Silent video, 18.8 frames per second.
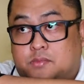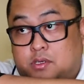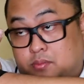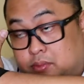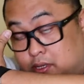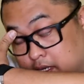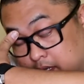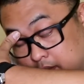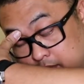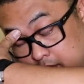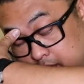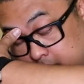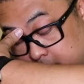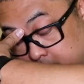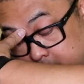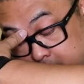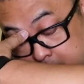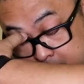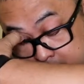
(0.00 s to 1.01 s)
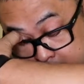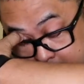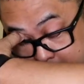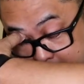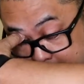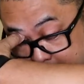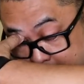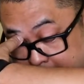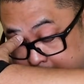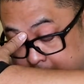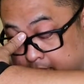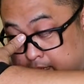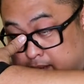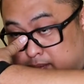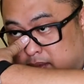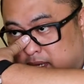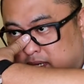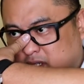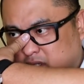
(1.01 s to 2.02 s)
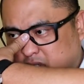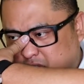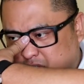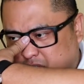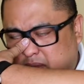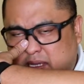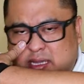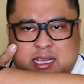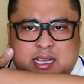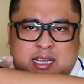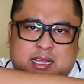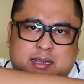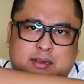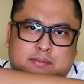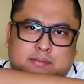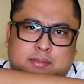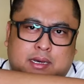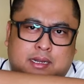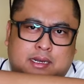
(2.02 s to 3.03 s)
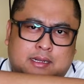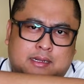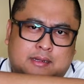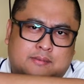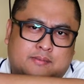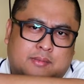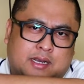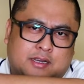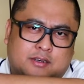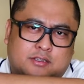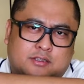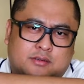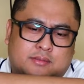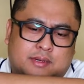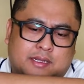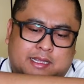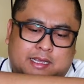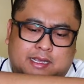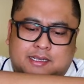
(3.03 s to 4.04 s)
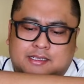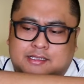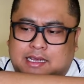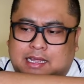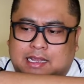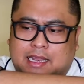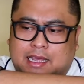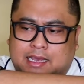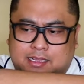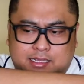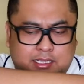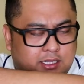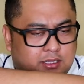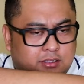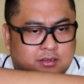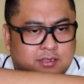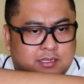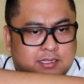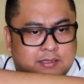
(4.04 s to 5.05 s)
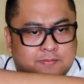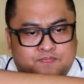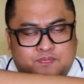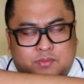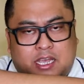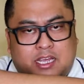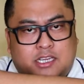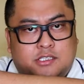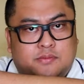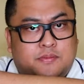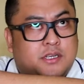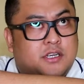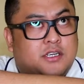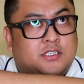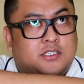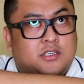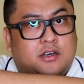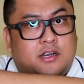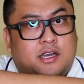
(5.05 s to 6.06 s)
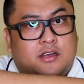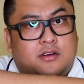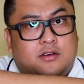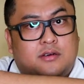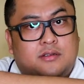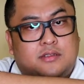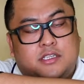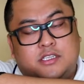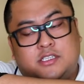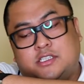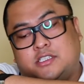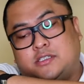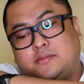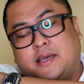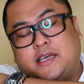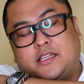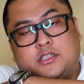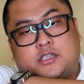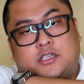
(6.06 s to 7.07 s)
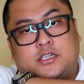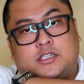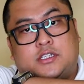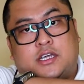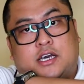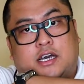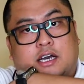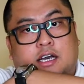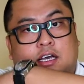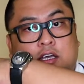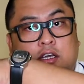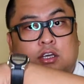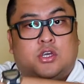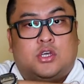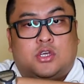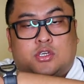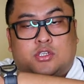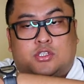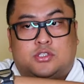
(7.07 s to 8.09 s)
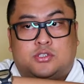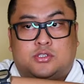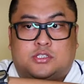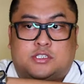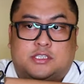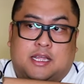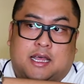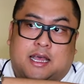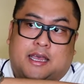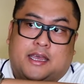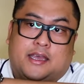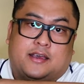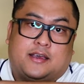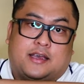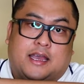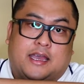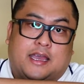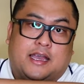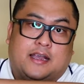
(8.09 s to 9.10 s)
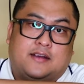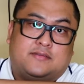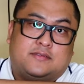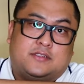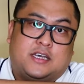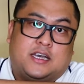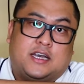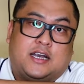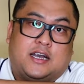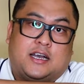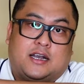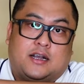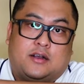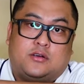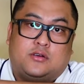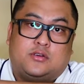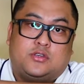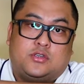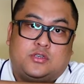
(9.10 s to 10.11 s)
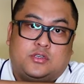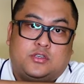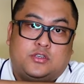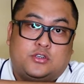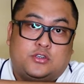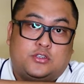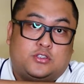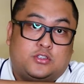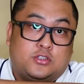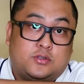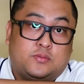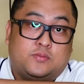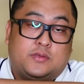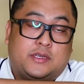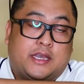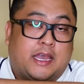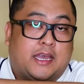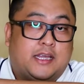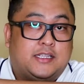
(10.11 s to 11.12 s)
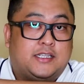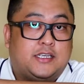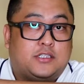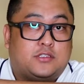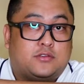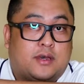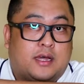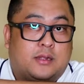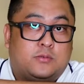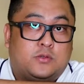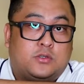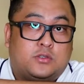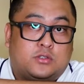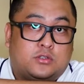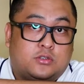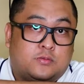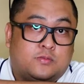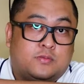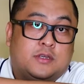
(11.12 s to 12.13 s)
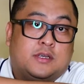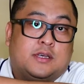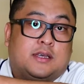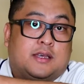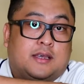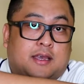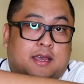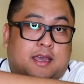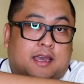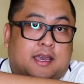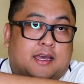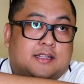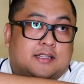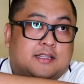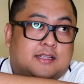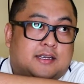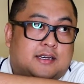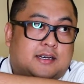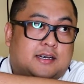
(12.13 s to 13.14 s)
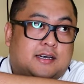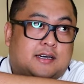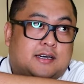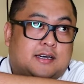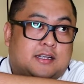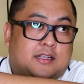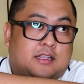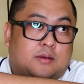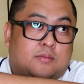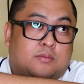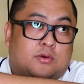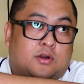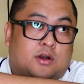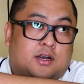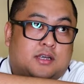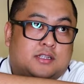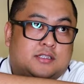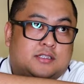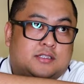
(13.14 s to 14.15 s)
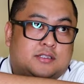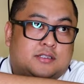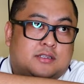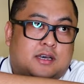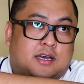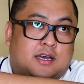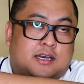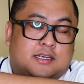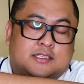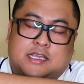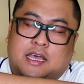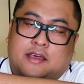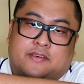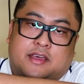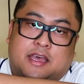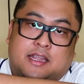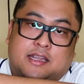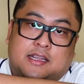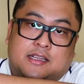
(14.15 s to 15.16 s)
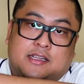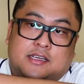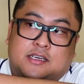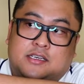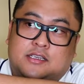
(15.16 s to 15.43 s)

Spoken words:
bibiliin mo na shoes. Talagang medyo matagal bago dumating. Unlike dito, na-experience ko, this is my third shoes na I have the YouTube, KD12 YouTube, and the LeBron 7